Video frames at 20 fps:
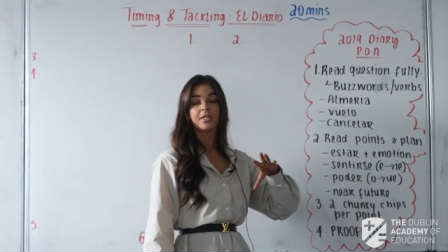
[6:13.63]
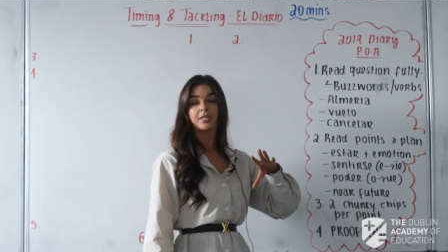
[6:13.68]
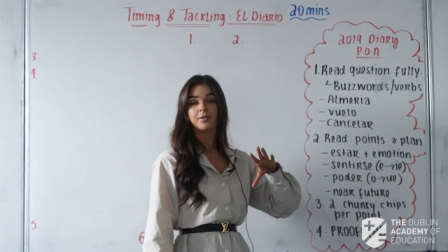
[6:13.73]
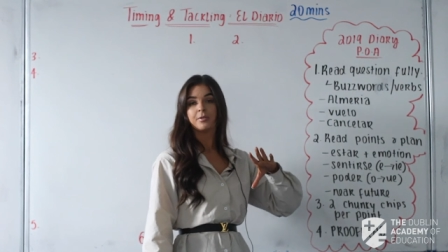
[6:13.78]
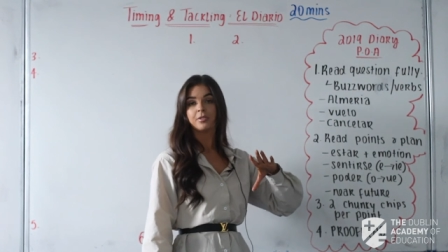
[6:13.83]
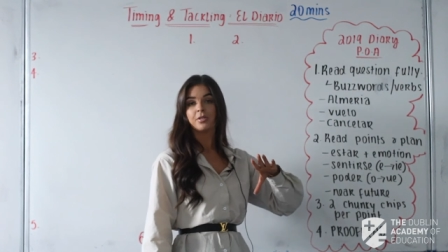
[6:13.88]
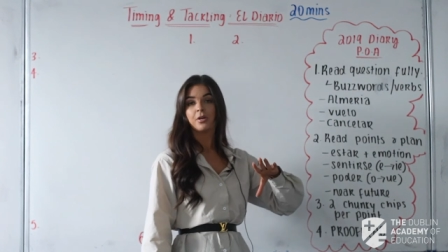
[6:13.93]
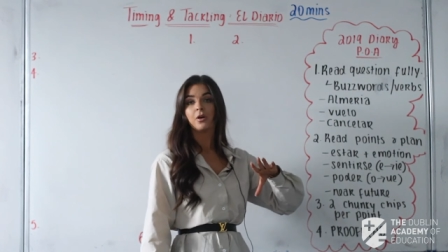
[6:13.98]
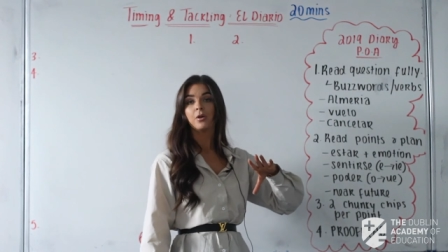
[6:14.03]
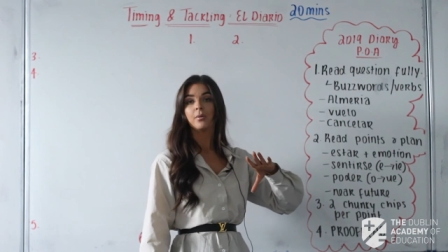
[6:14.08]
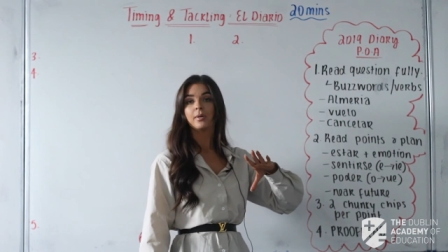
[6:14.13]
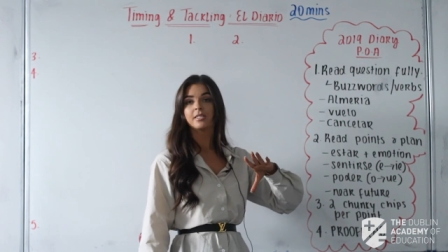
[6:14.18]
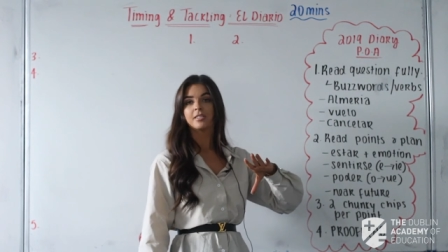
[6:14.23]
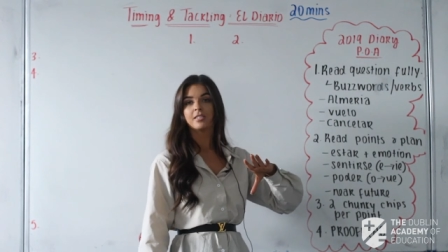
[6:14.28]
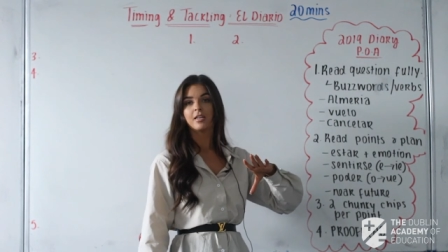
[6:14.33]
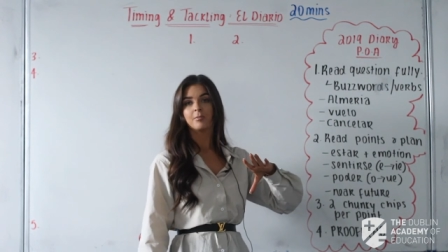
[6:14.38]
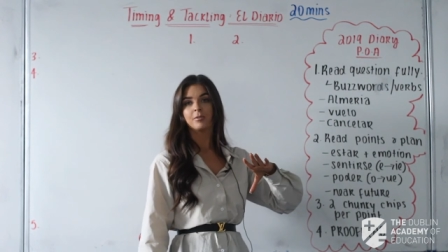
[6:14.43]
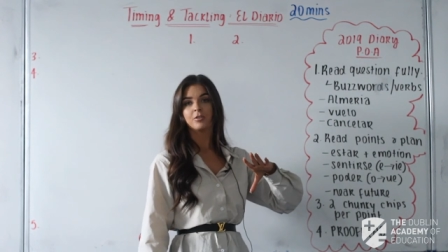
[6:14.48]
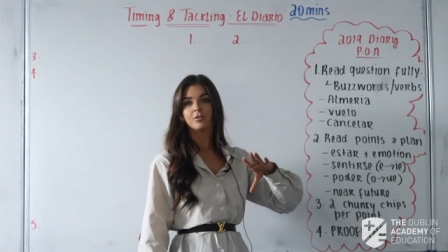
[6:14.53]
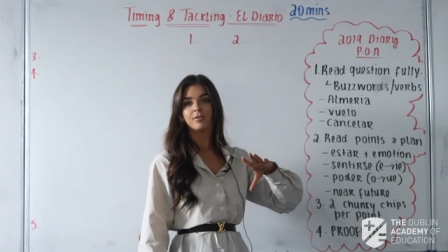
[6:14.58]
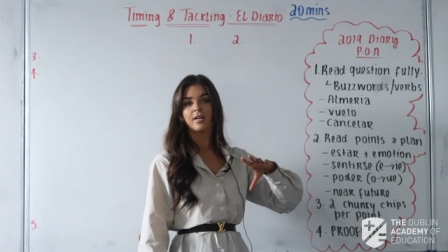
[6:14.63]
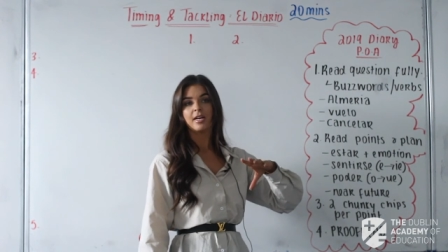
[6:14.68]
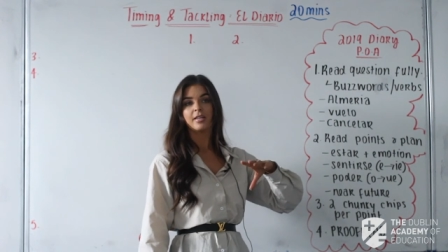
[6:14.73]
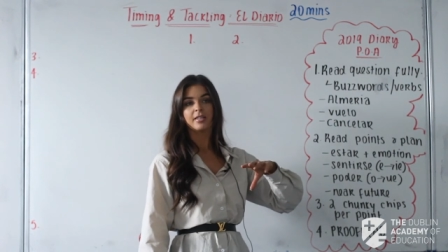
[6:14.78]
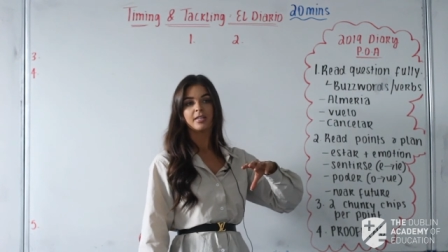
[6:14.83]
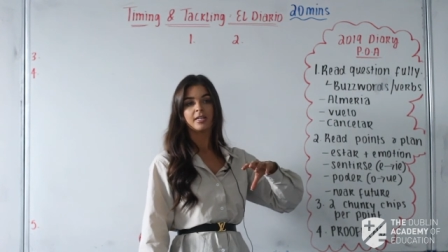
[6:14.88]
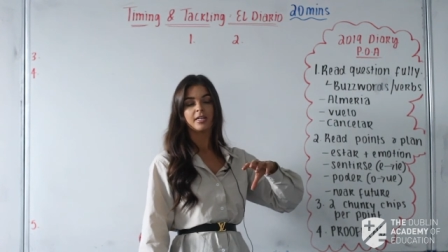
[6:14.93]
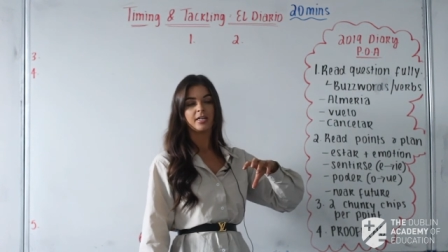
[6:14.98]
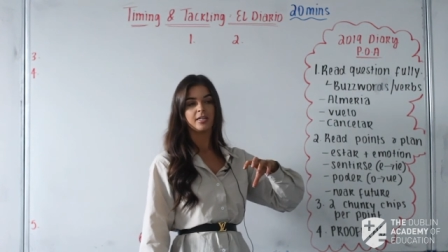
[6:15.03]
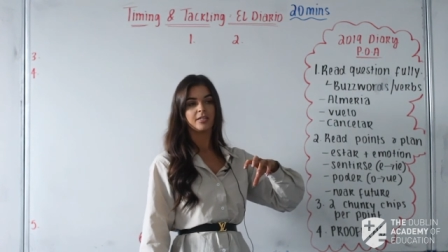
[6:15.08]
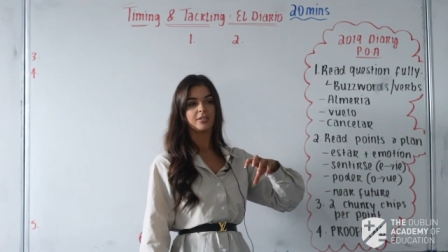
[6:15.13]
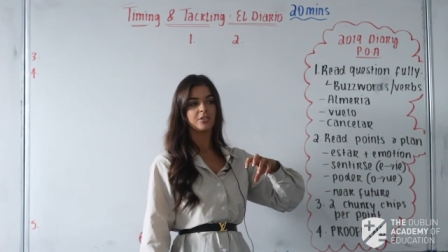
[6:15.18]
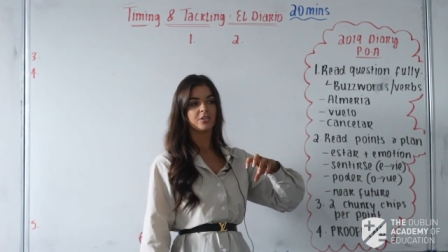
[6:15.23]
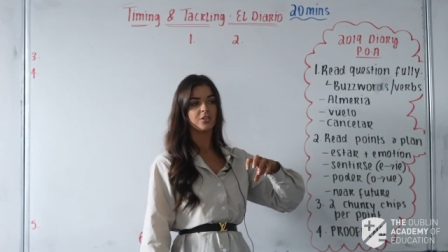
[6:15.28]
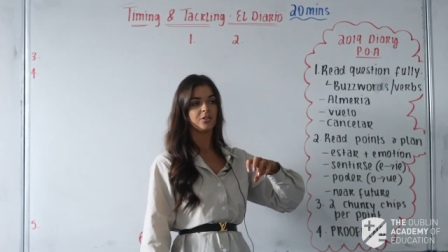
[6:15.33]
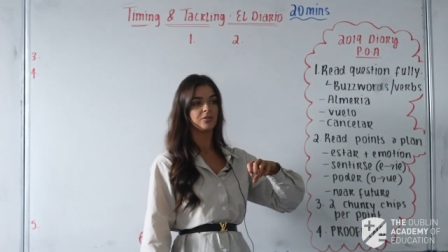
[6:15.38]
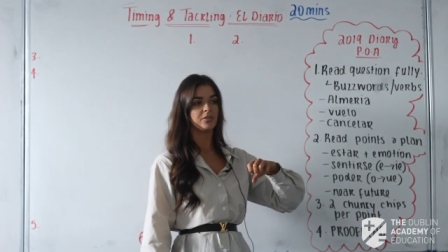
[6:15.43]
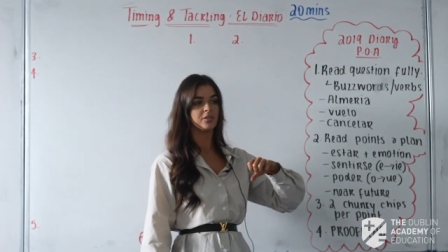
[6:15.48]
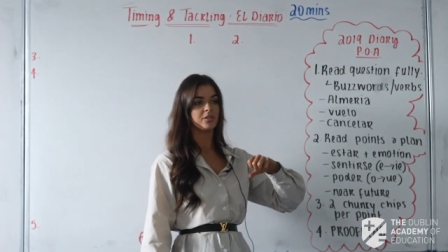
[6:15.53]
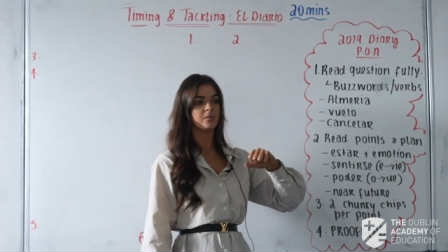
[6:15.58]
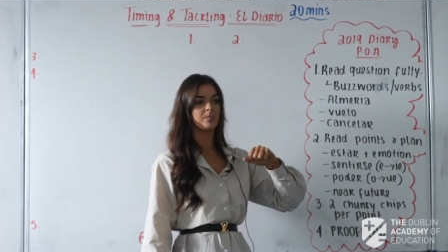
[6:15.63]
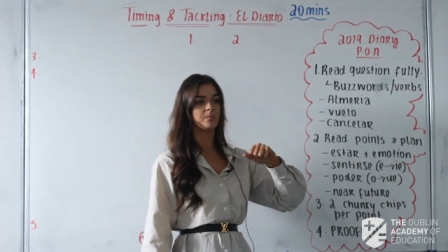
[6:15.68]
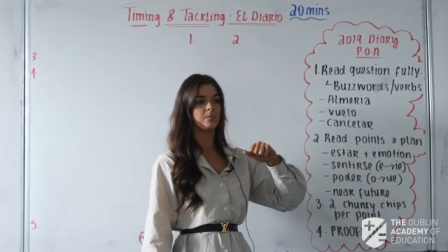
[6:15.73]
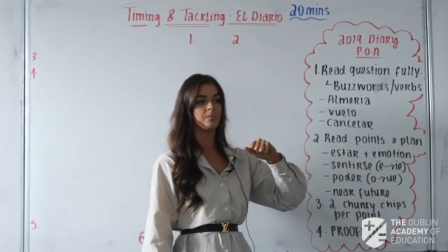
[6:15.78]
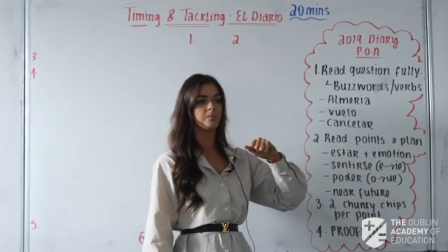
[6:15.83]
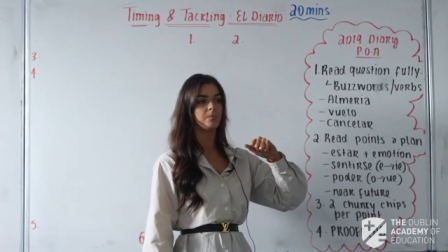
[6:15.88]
you would always so much rather a student